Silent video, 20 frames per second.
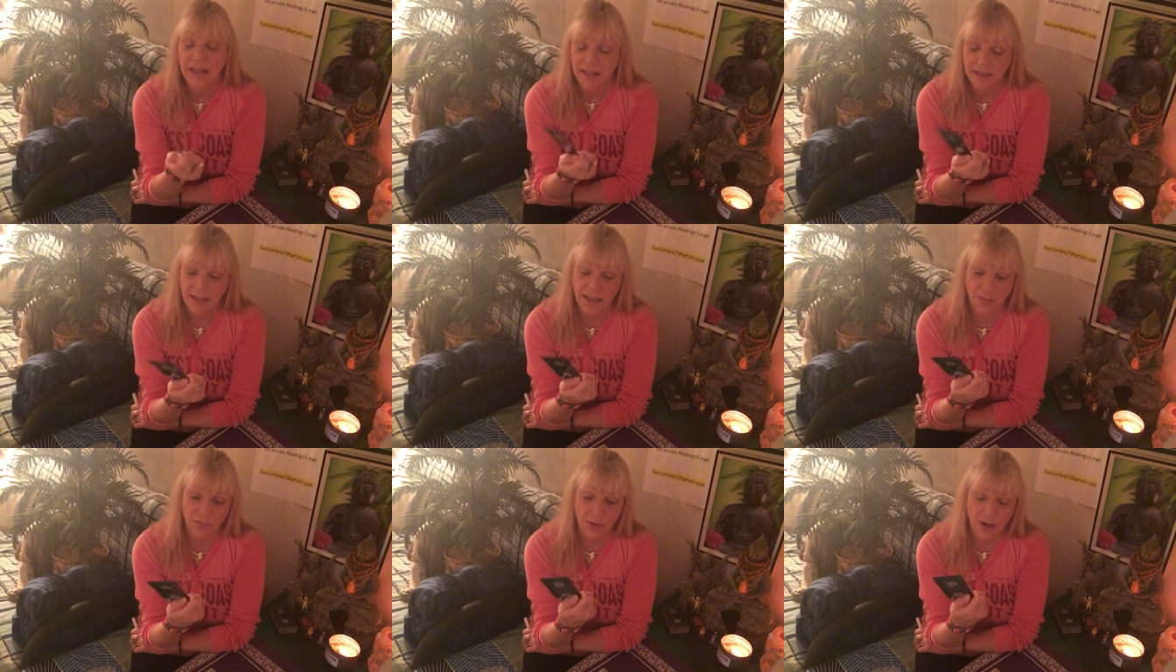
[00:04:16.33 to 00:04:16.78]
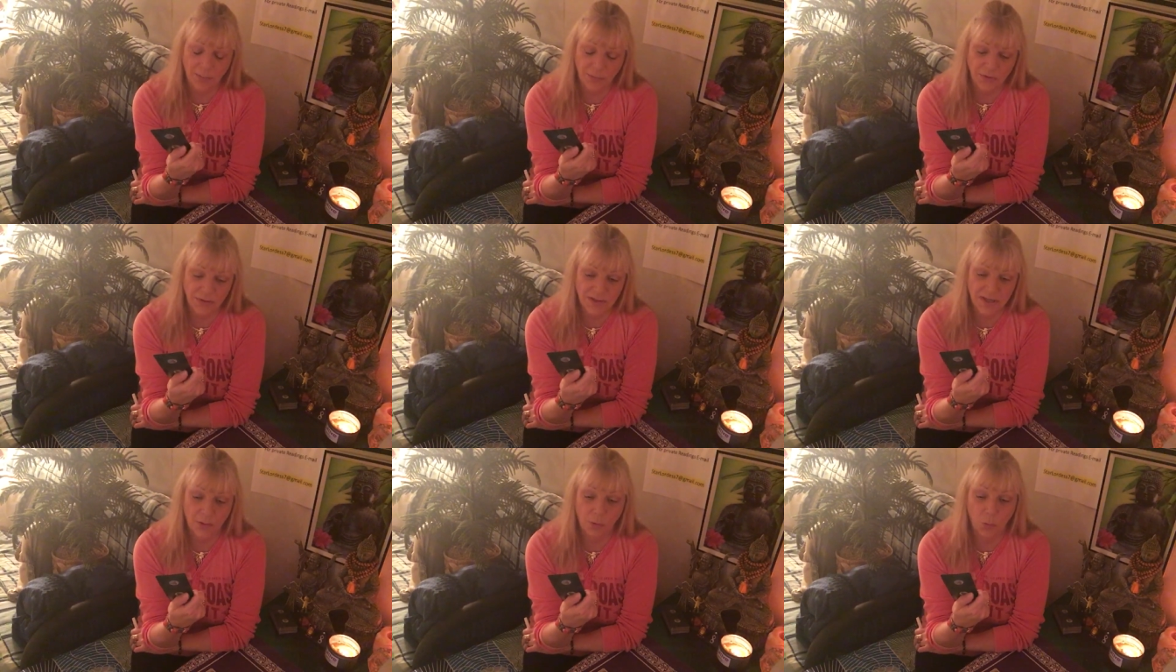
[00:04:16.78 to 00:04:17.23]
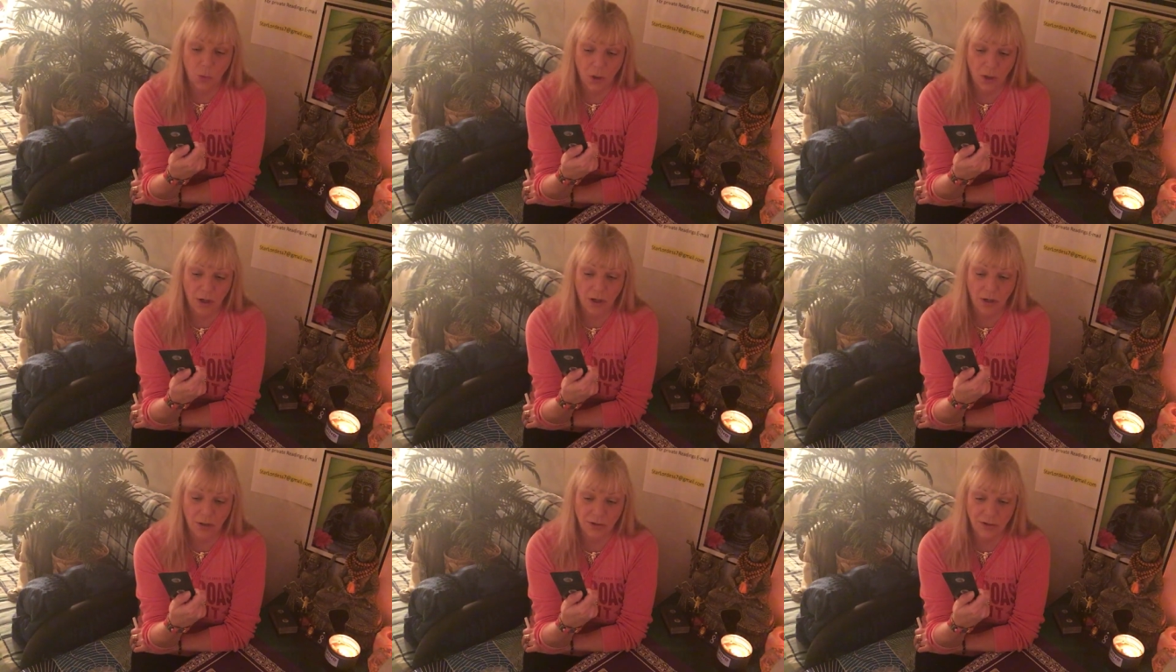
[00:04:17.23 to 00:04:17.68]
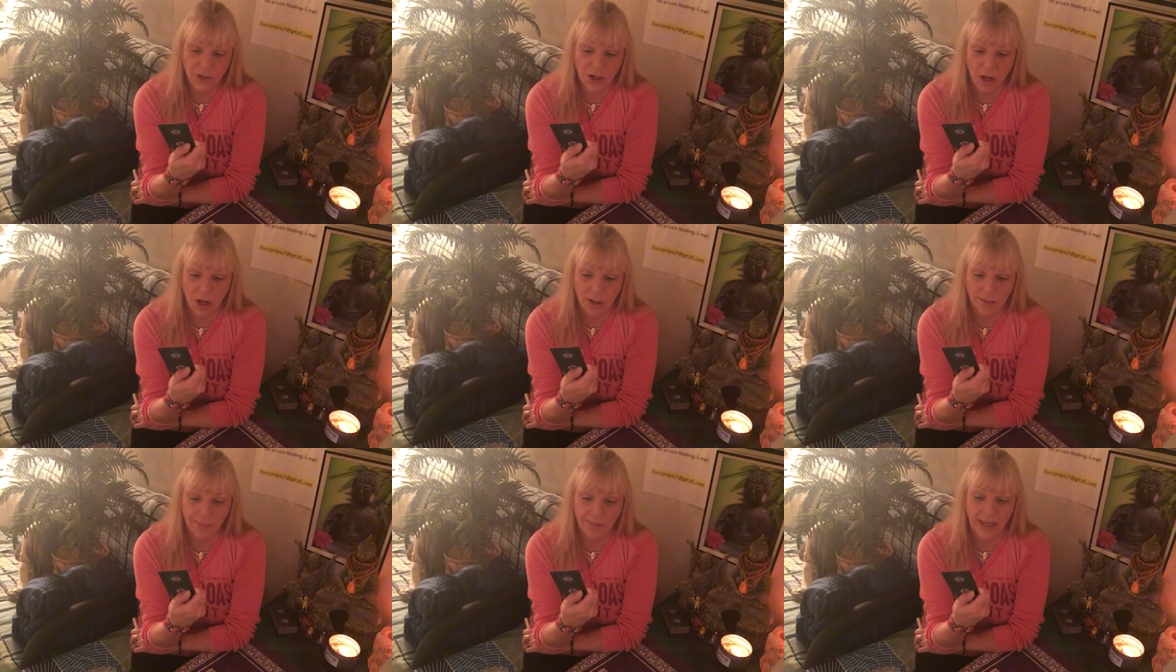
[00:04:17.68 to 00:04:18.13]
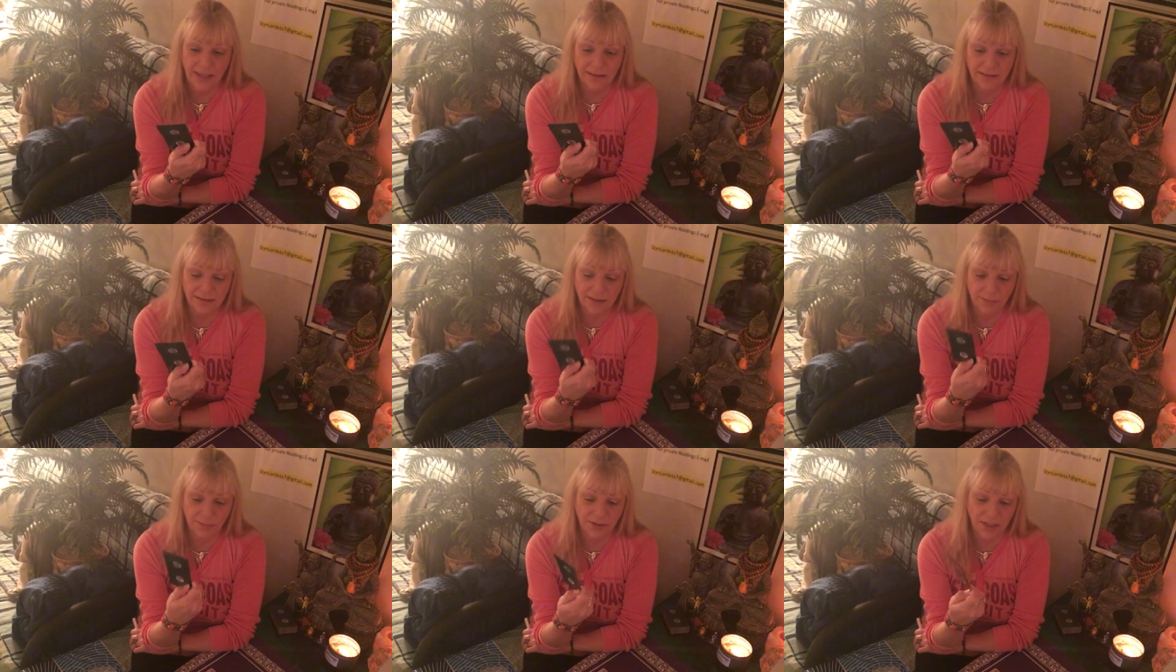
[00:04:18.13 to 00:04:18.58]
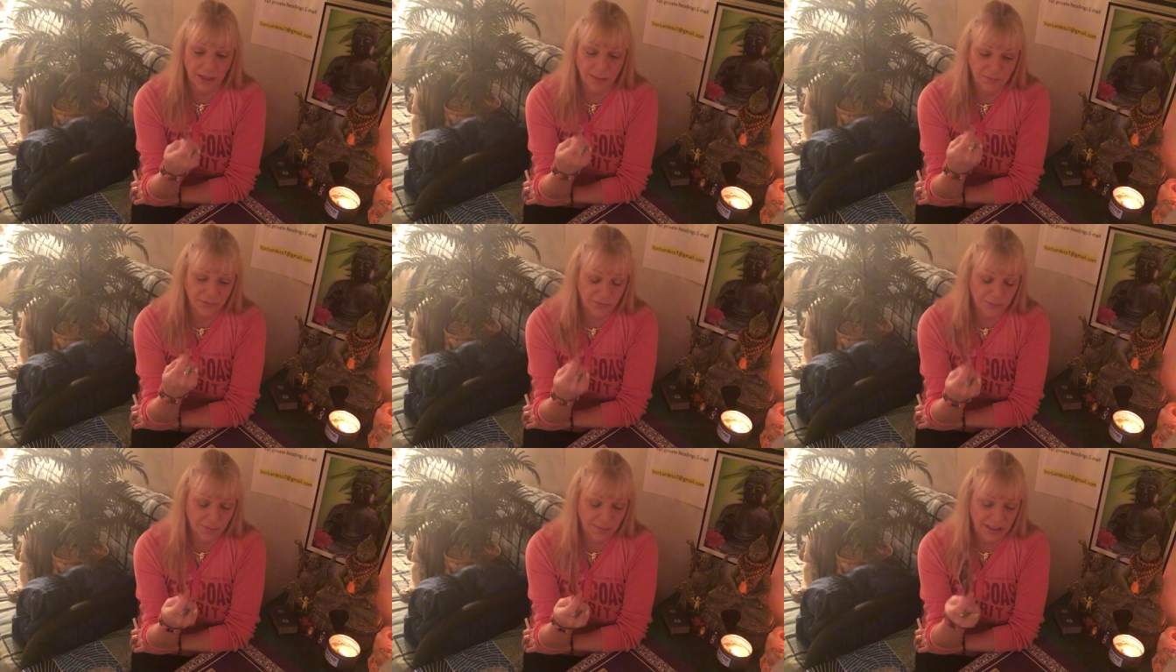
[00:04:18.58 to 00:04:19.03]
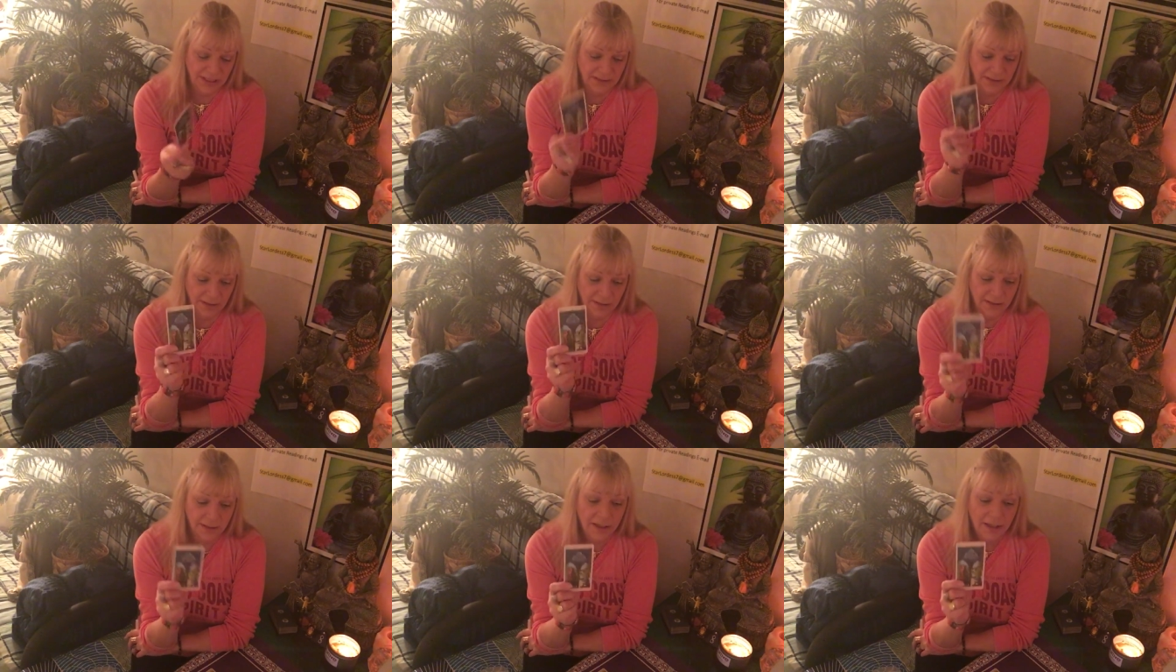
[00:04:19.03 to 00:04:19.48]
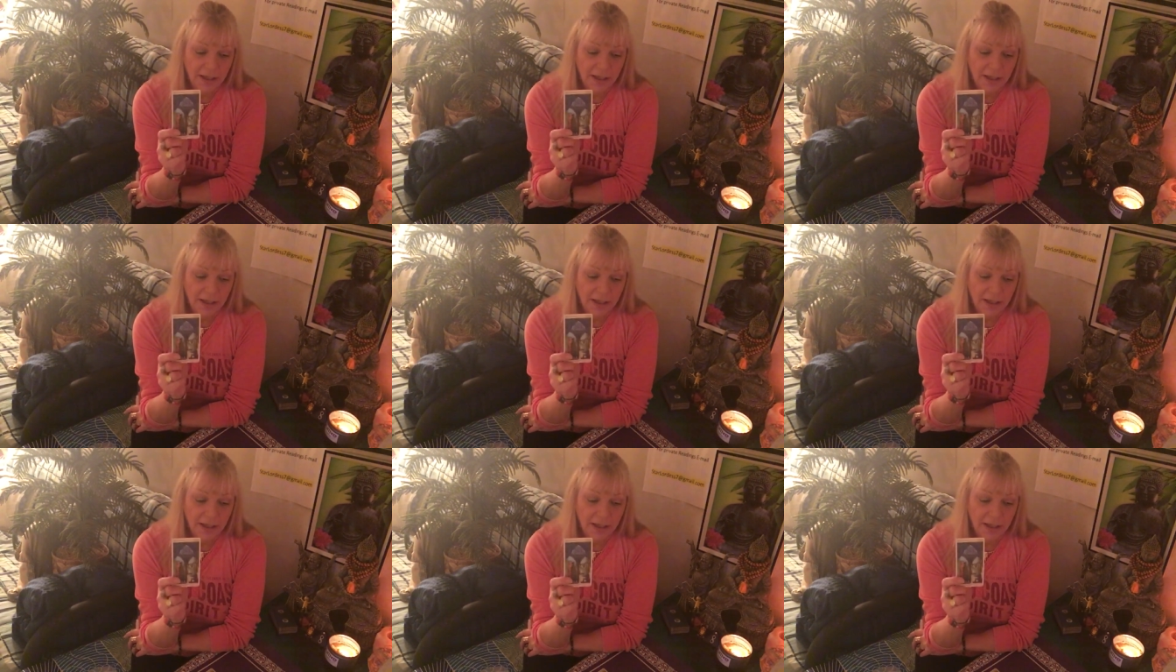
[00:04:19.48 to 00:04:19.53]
It can represent work, our job, and sometimes for me, the